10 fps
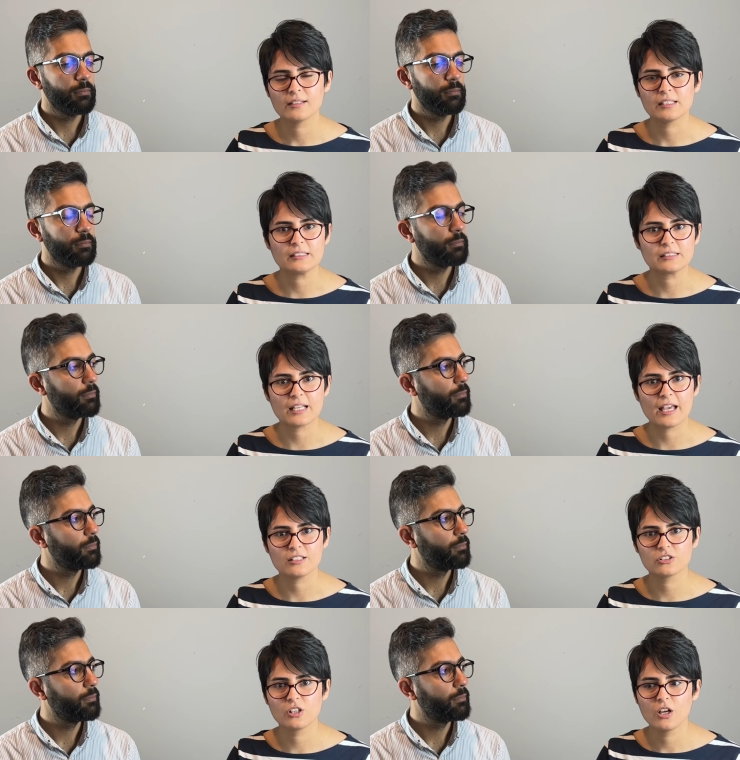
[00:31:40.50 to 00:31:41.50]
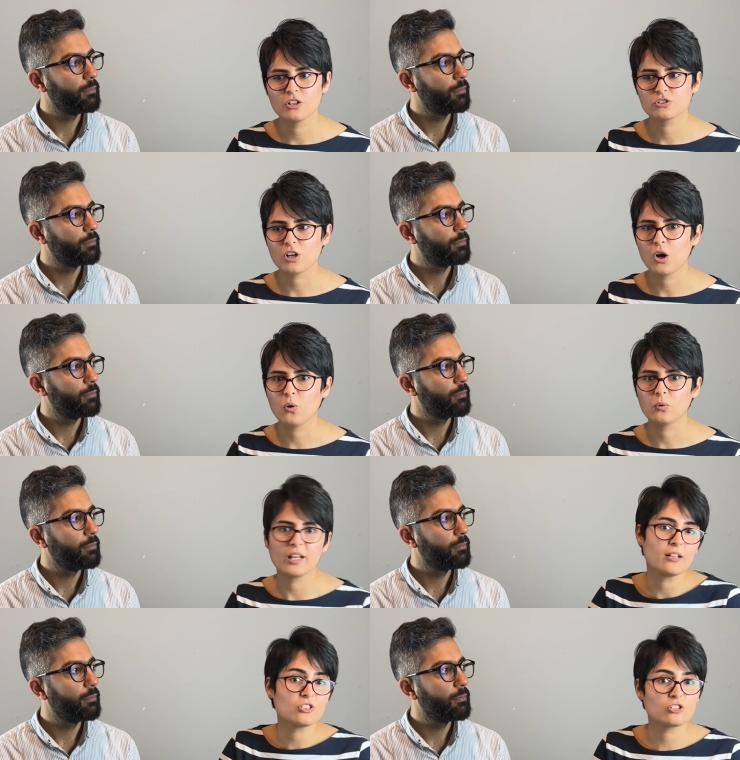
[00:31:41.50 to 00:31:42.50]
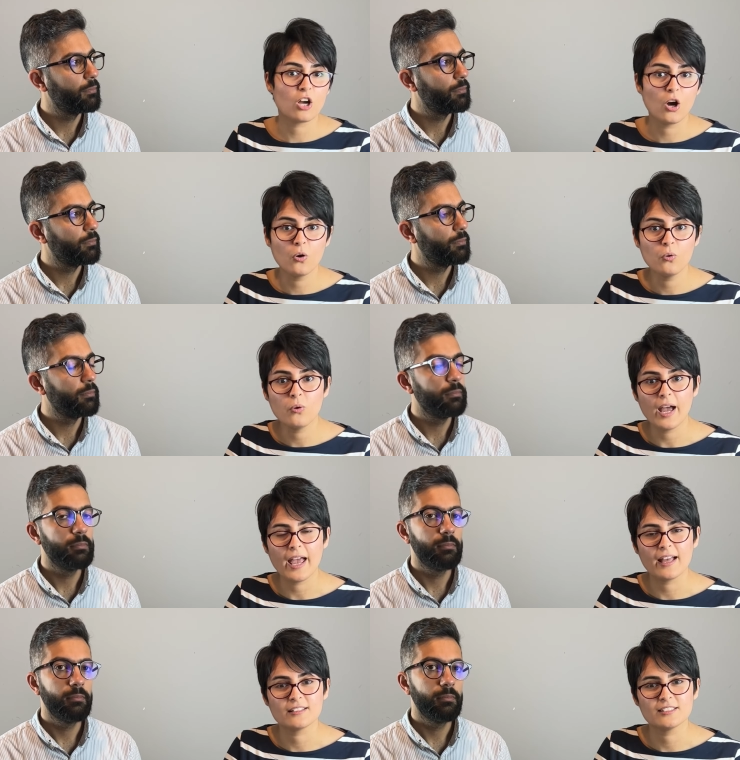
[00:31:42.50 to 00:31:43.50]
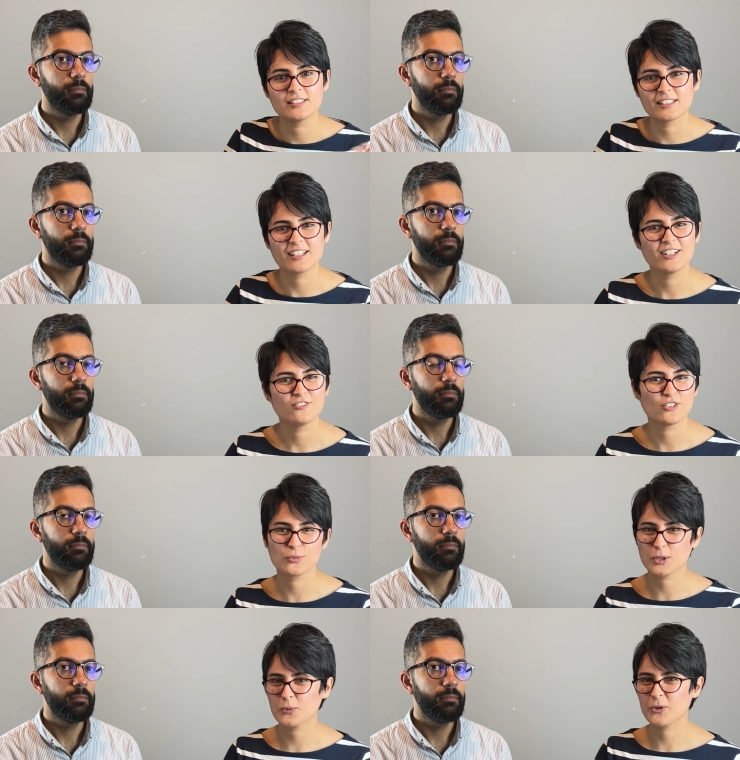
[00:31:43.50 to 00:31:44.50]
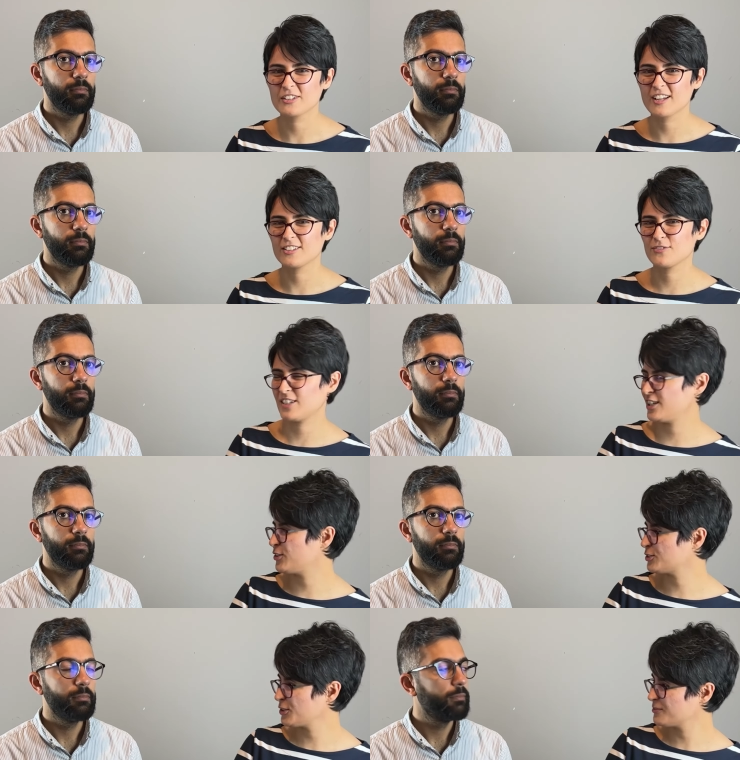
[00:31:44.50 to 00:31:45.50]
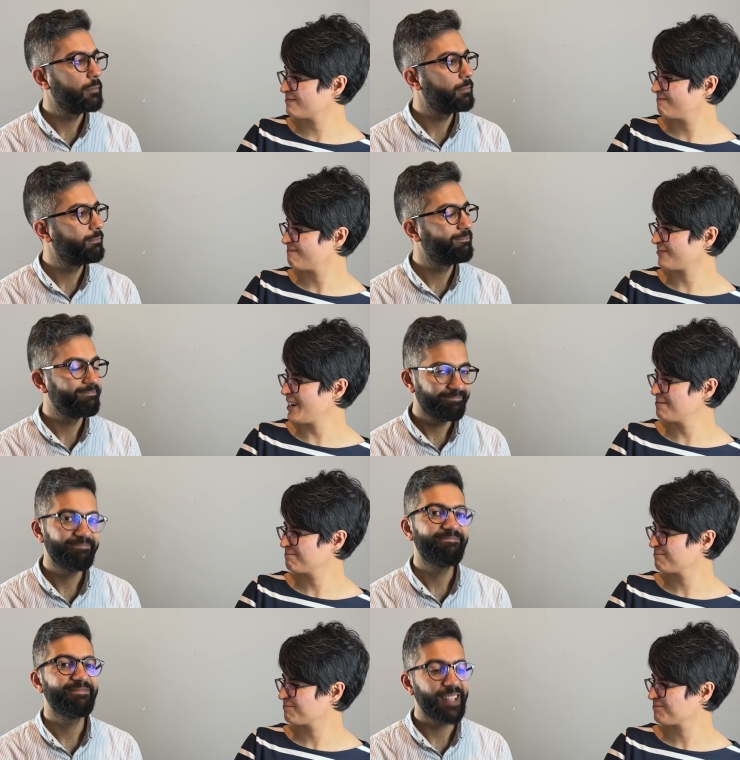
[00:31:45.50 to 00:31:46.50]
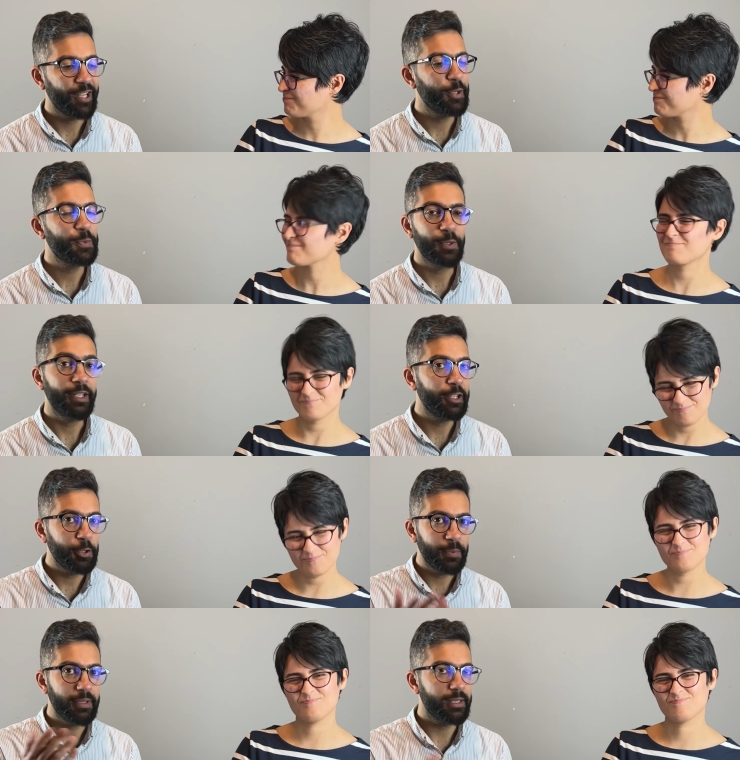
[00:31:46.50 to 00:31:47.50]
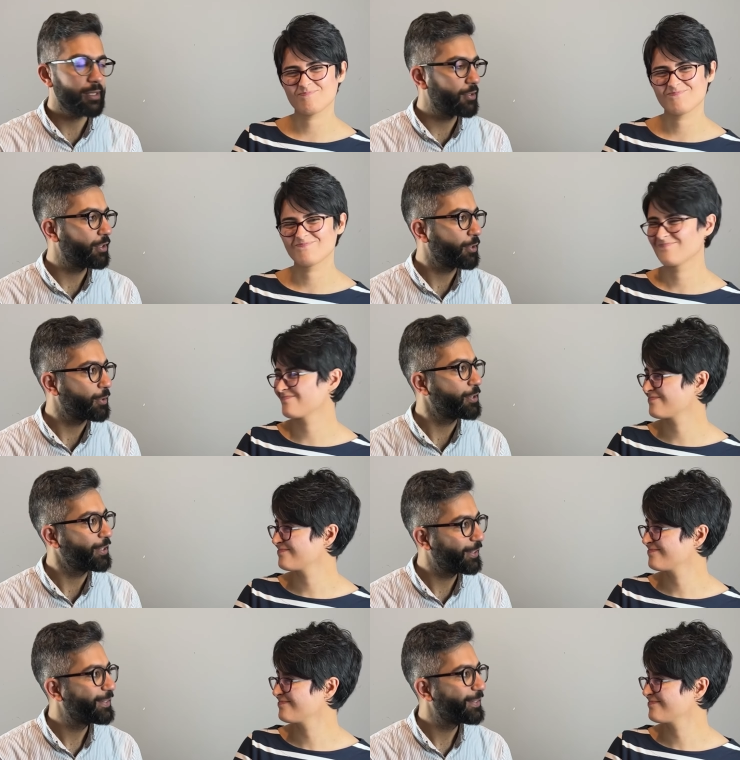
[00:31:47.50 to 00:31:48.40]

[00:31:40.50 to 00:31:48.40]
Speaker 1: these days so let us know and uh, we'll record another video soon right
Speaker 2: i hope so and i hope this is recording